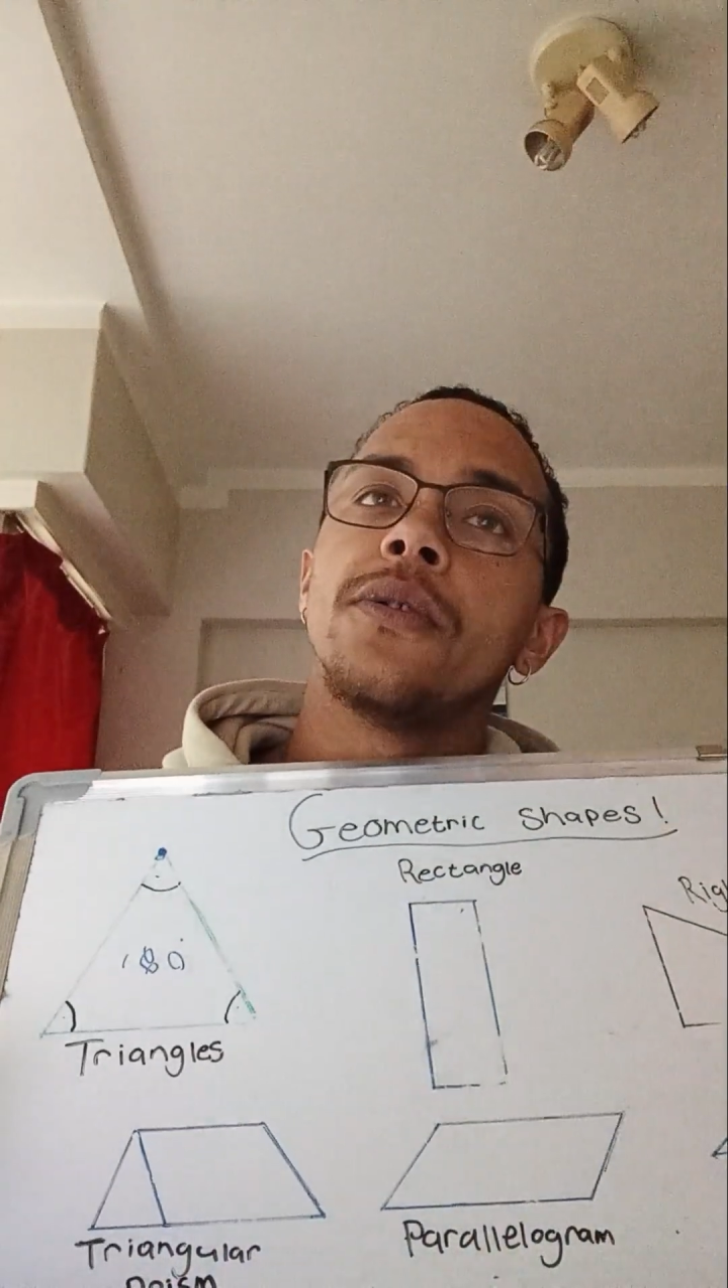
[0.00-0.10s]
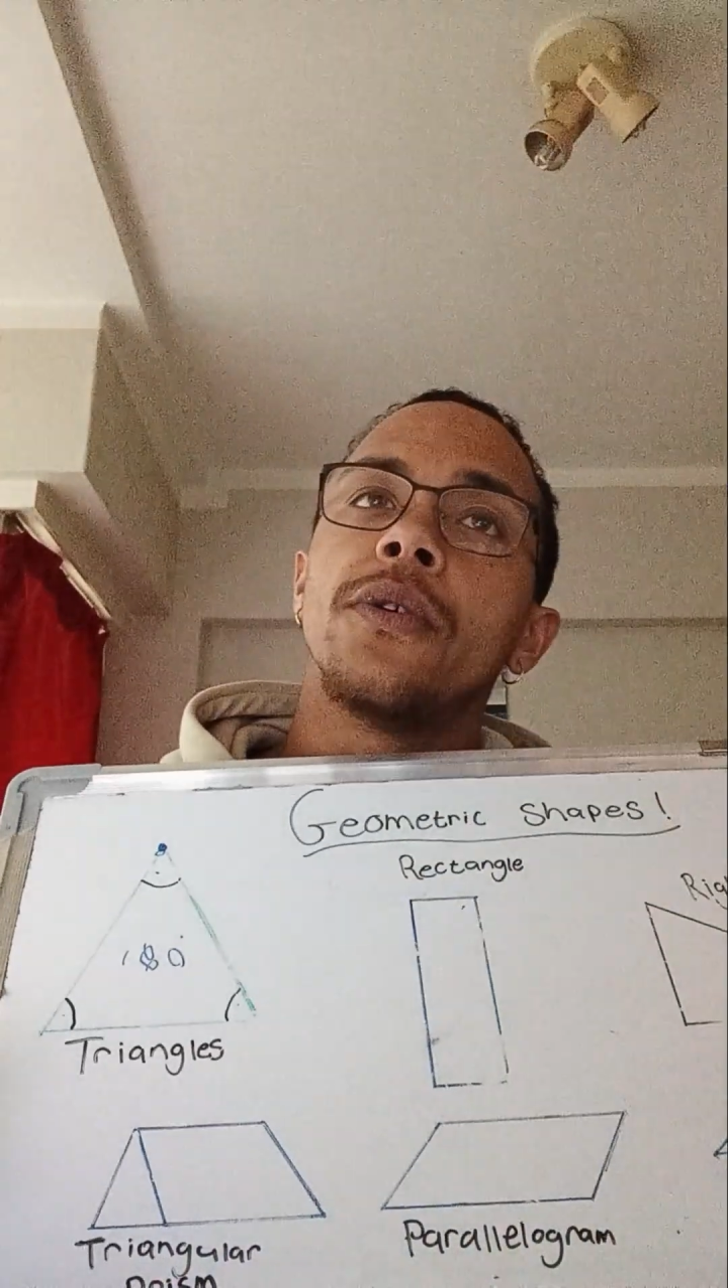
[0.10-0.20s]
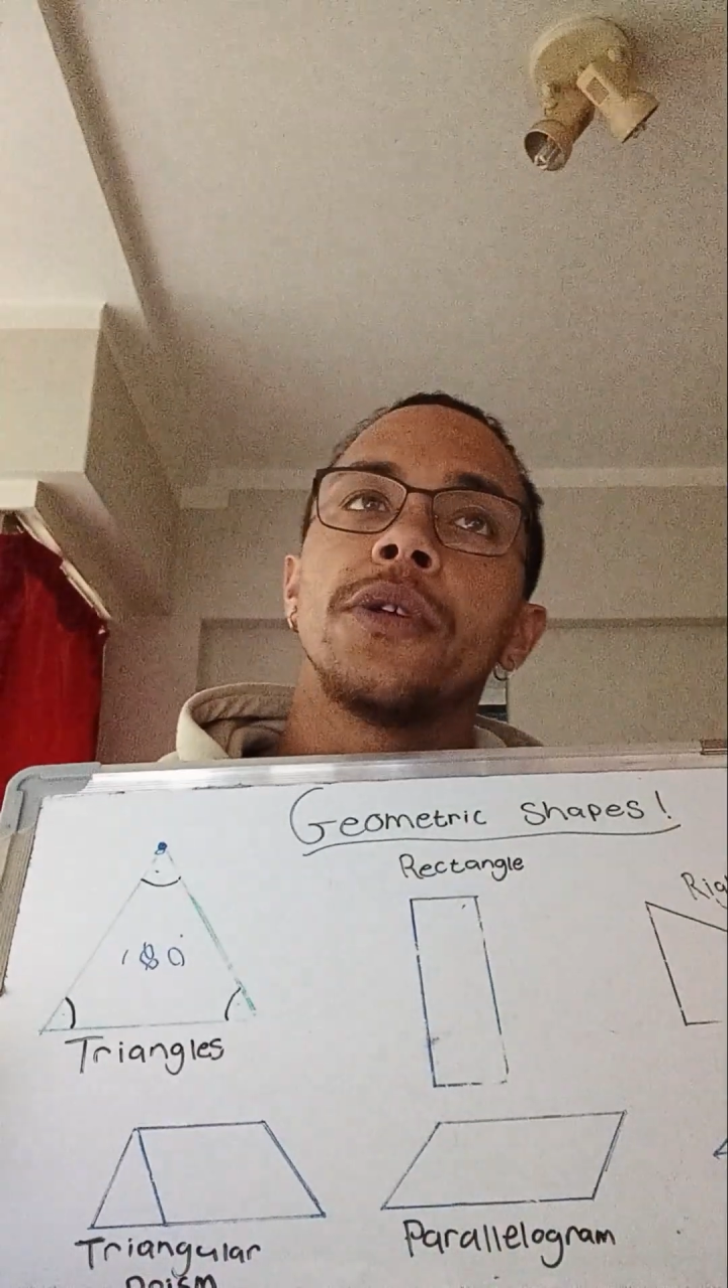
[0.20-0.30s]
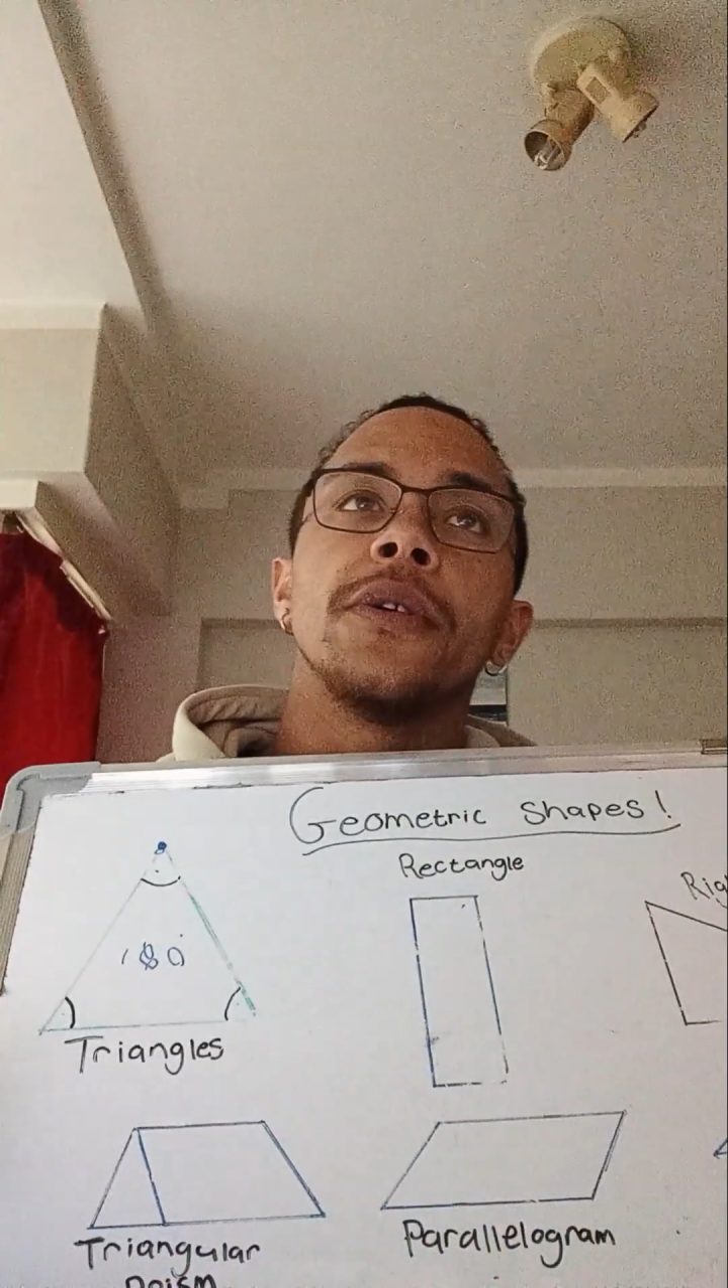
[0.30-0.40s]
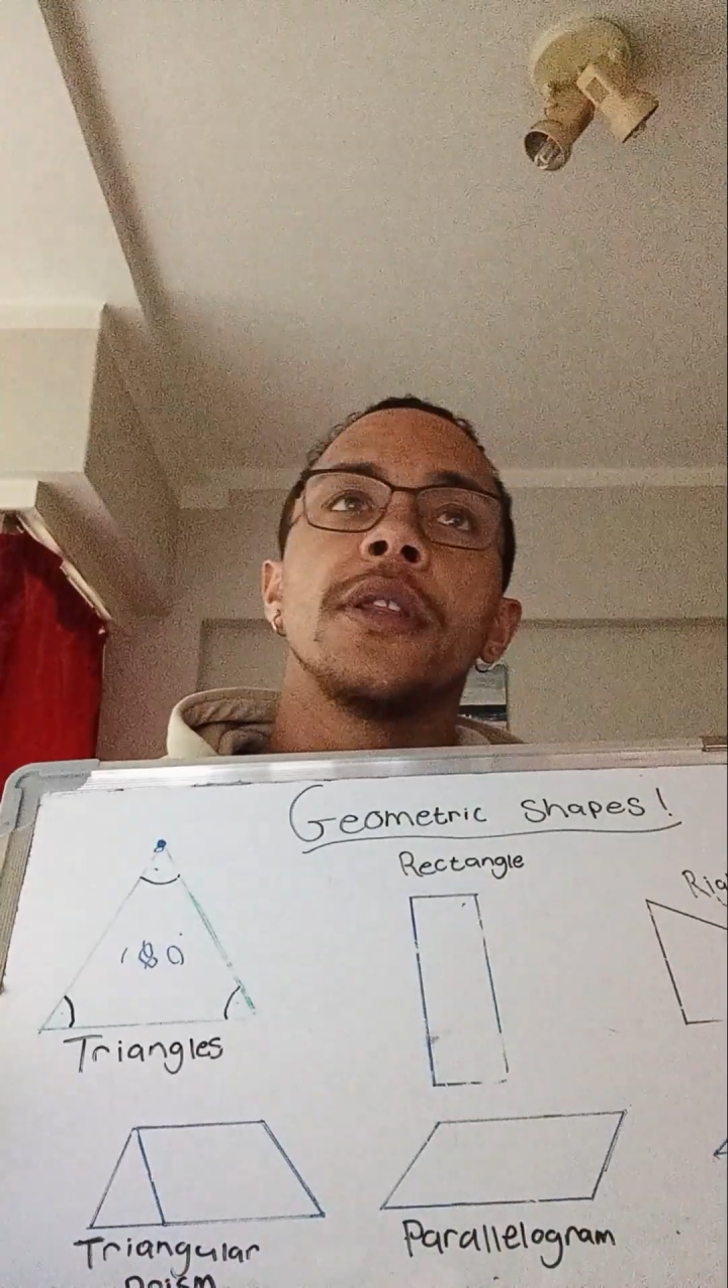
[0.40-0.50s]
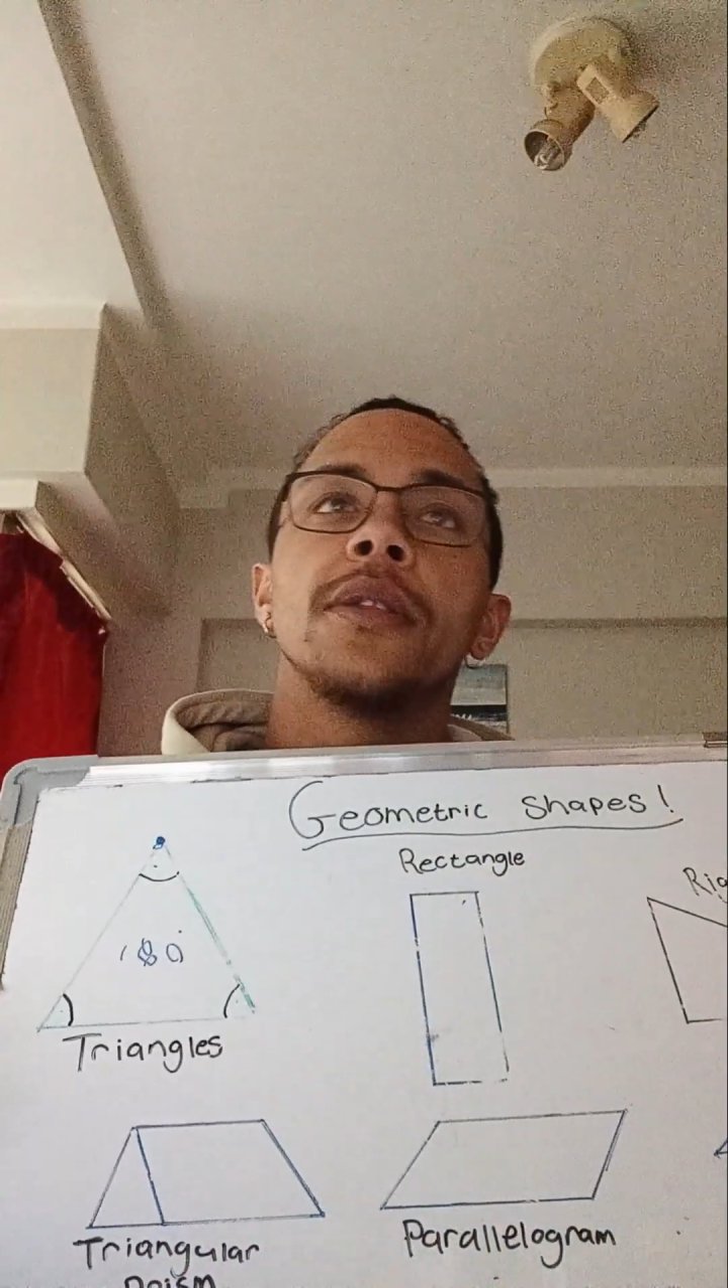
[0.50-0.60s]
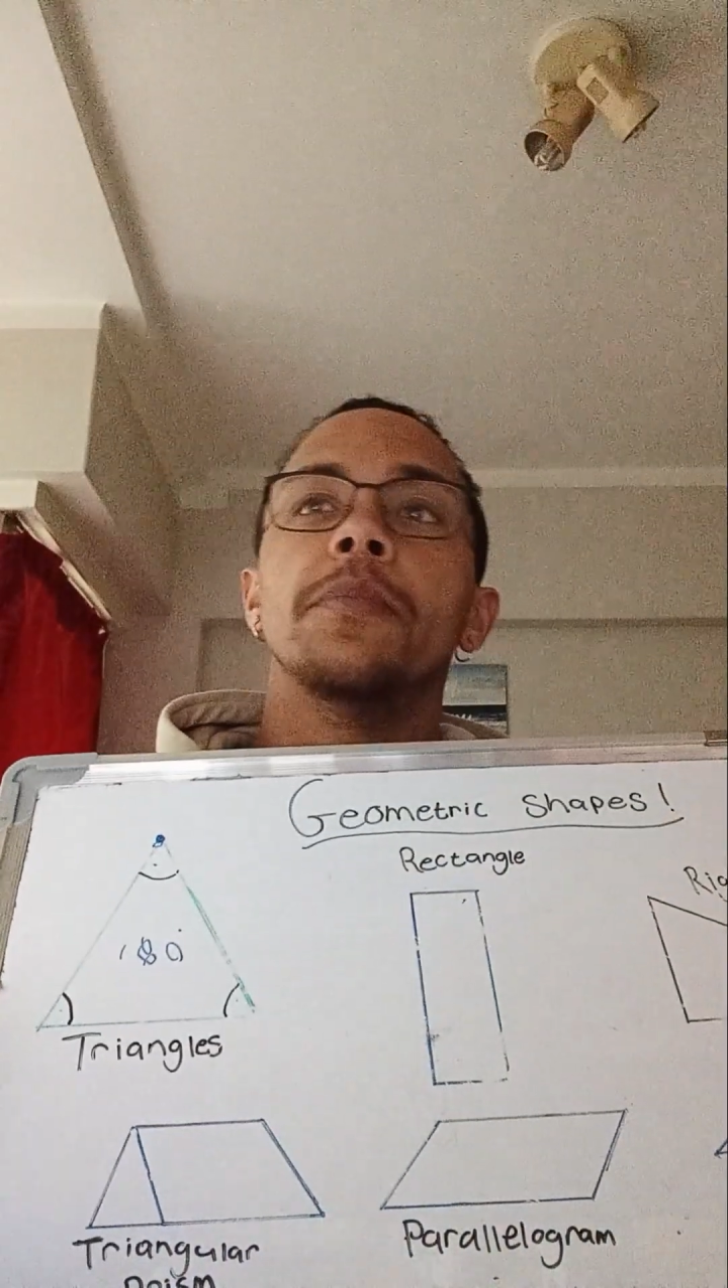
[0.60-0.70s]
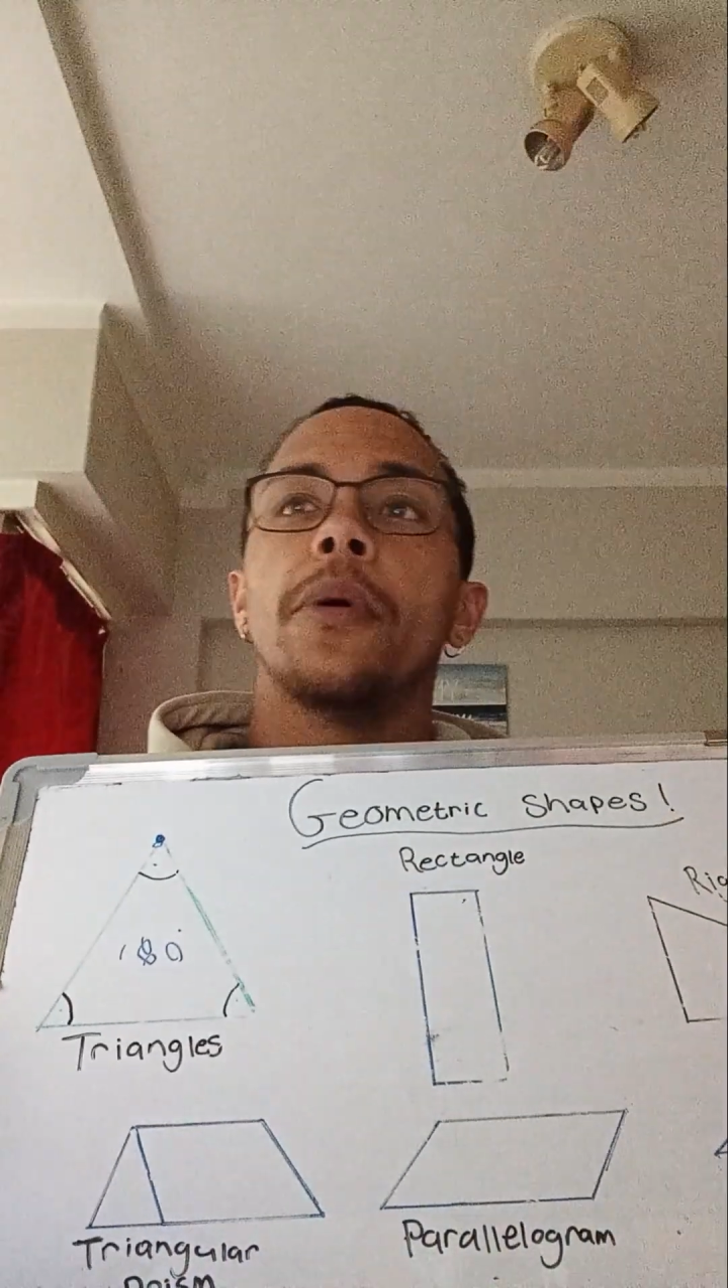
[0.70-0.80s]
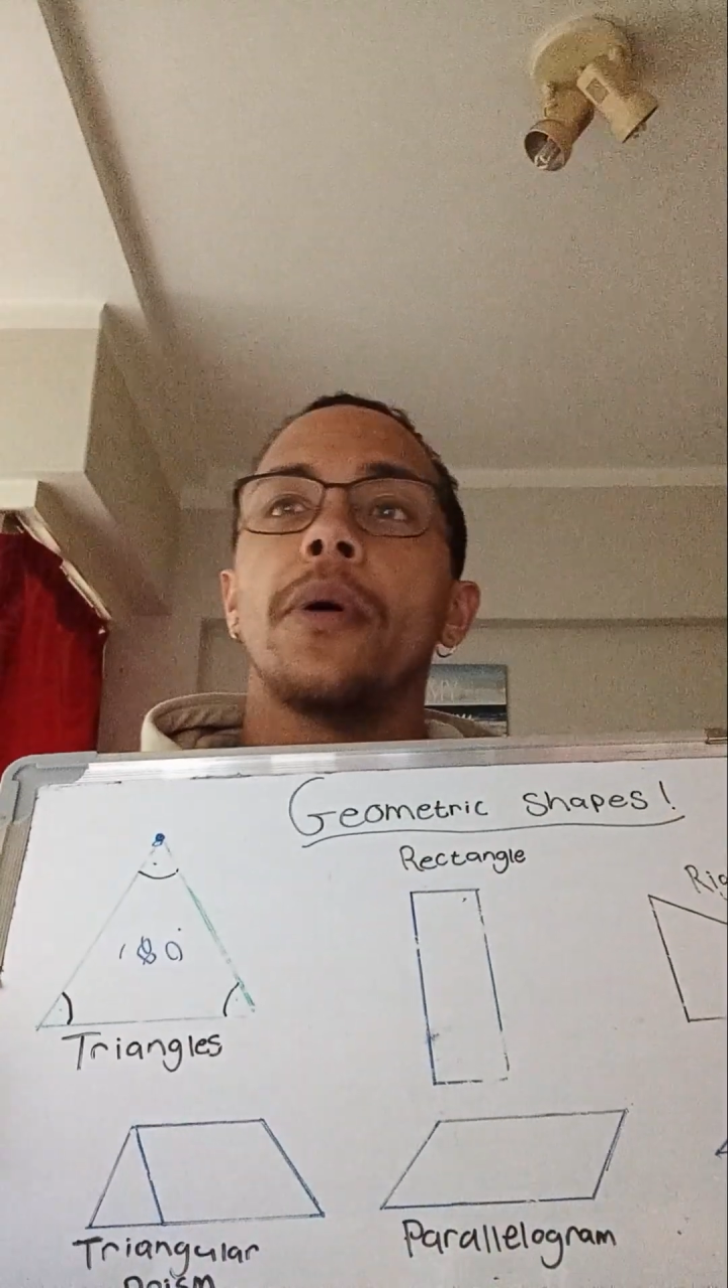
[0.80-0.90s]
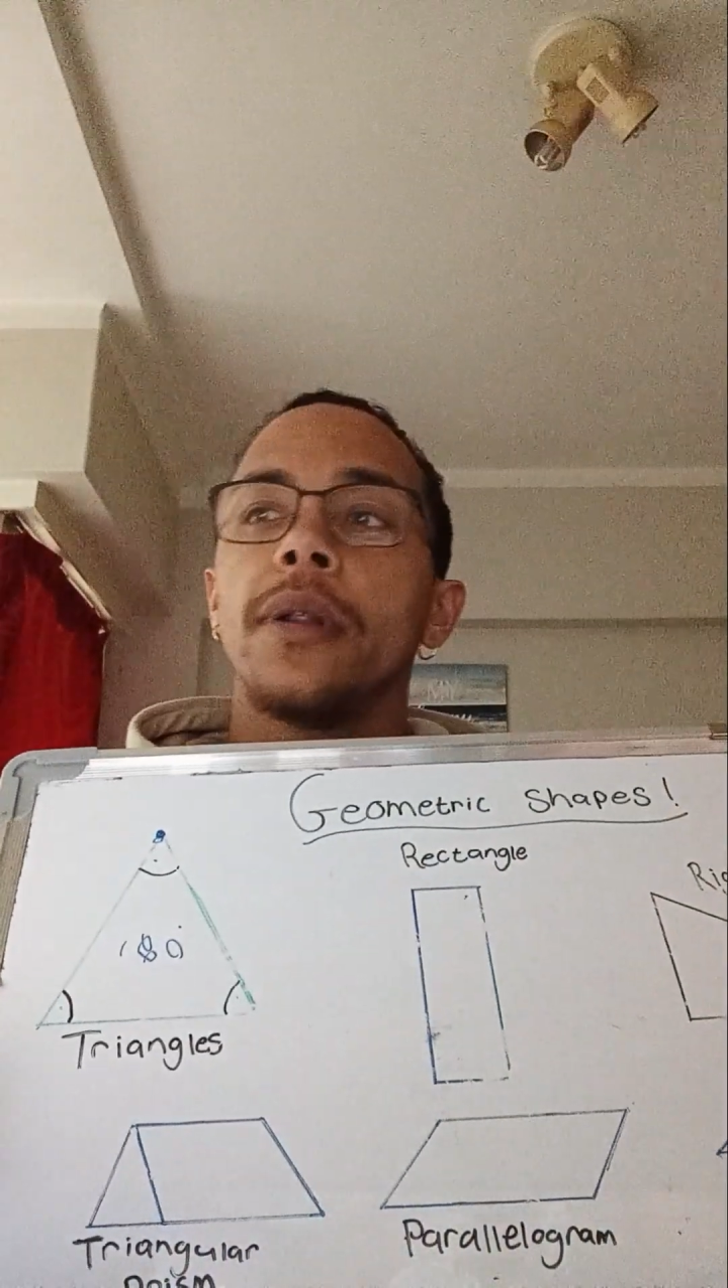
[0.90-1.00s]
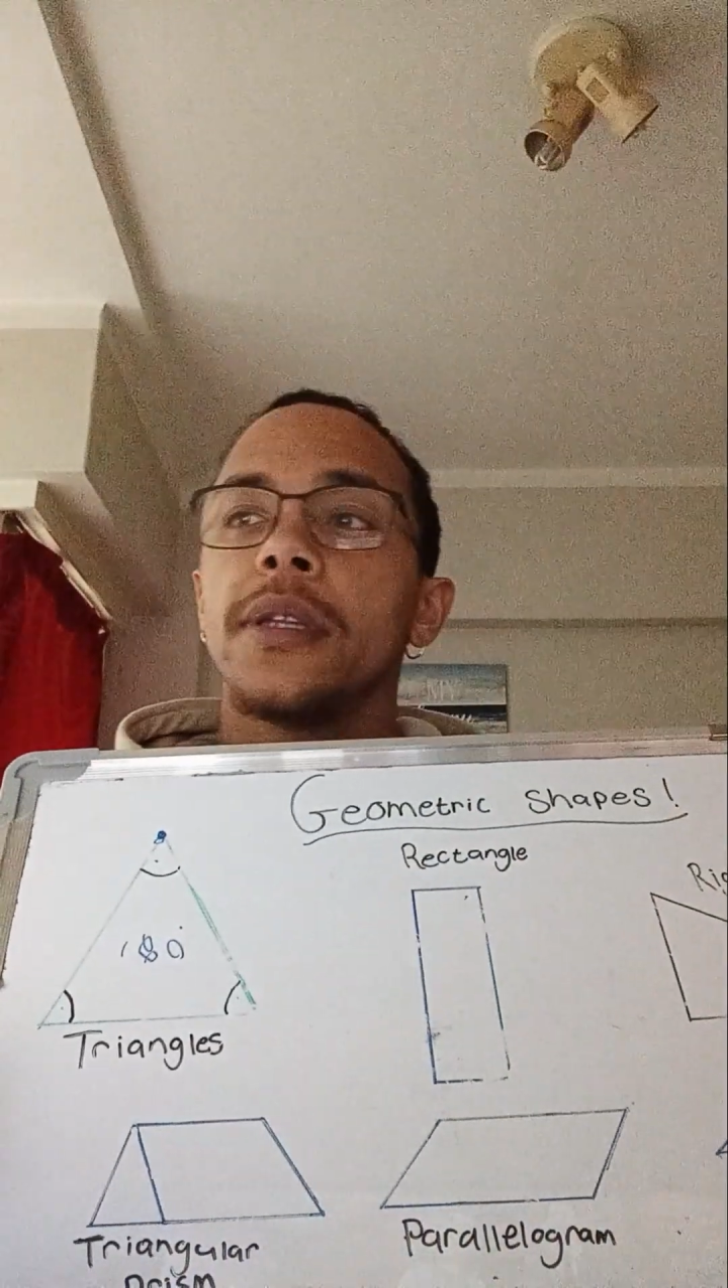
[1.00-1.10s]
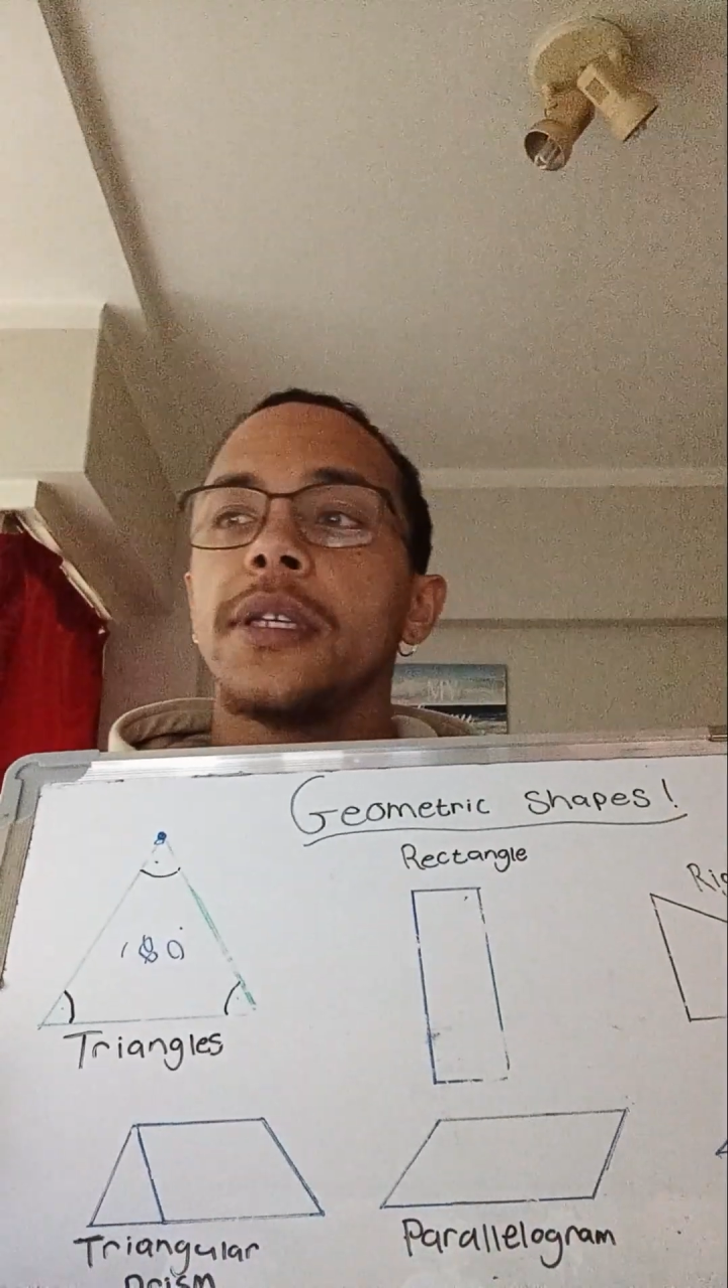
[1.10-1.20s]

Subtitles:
or you hit the ball